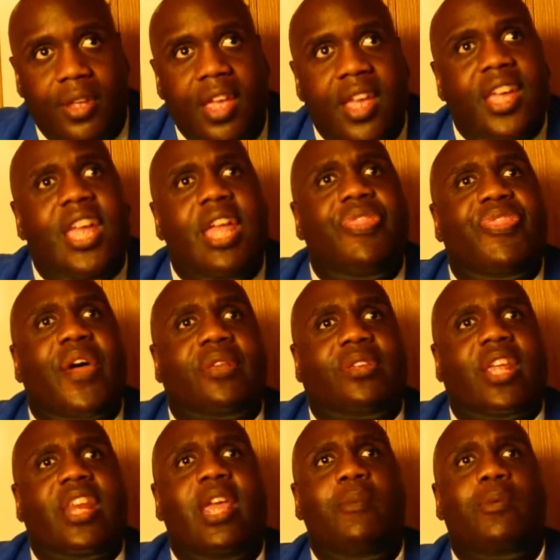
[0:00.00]
He thought
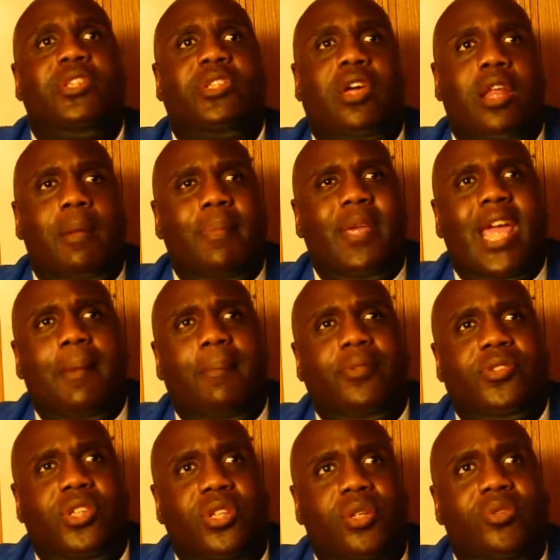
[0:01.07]
that he was going to be able
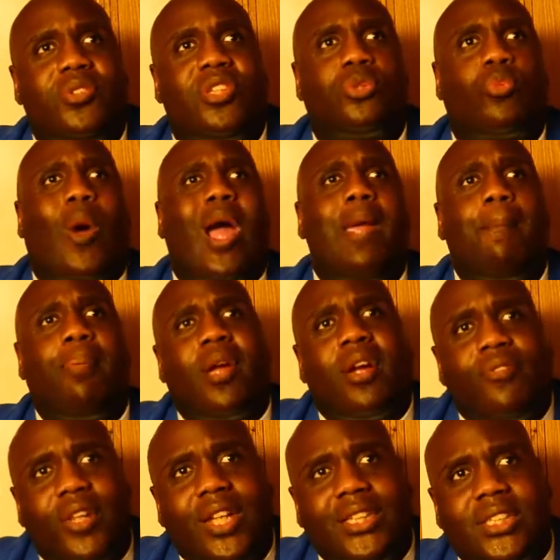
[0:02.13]
to use his white
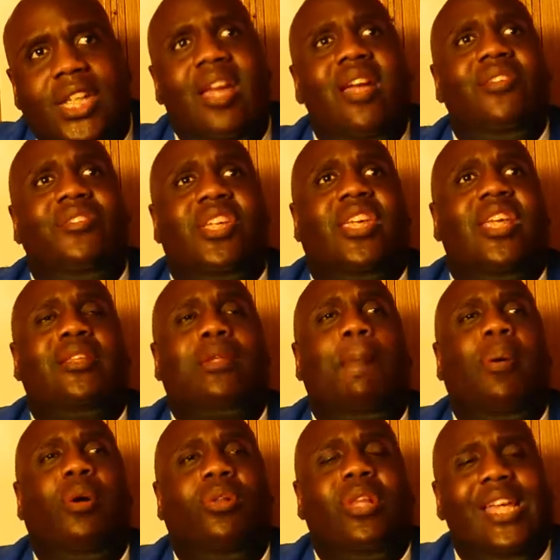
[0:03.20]
privilege to get the
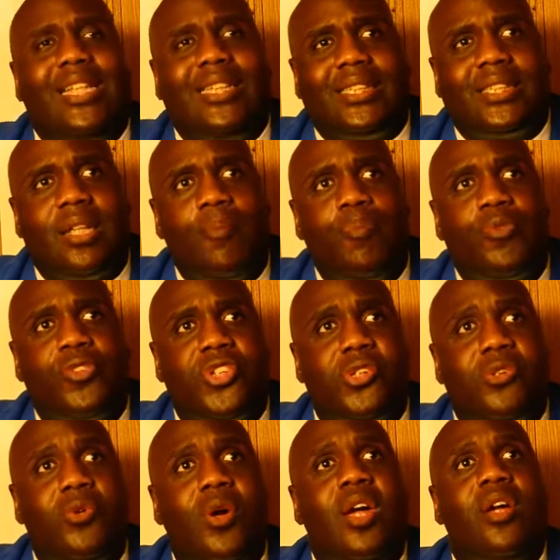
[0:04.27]
police
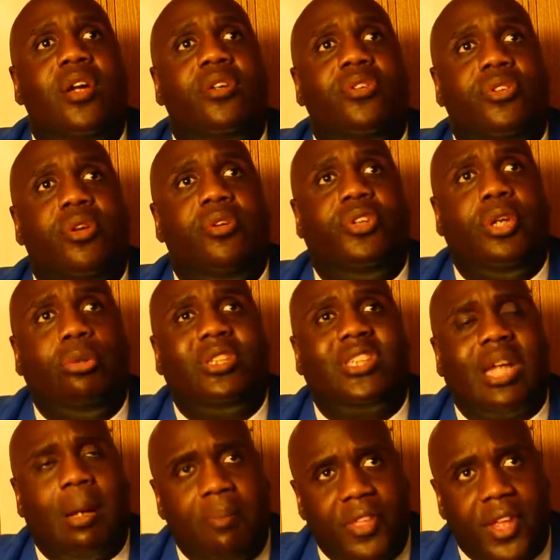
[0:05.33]
to do
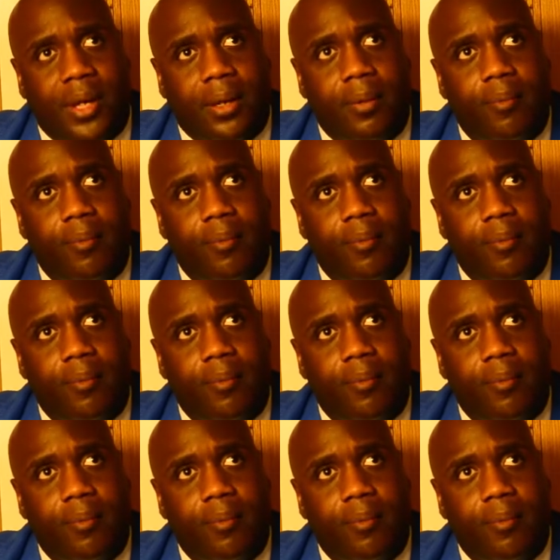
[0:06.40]
something.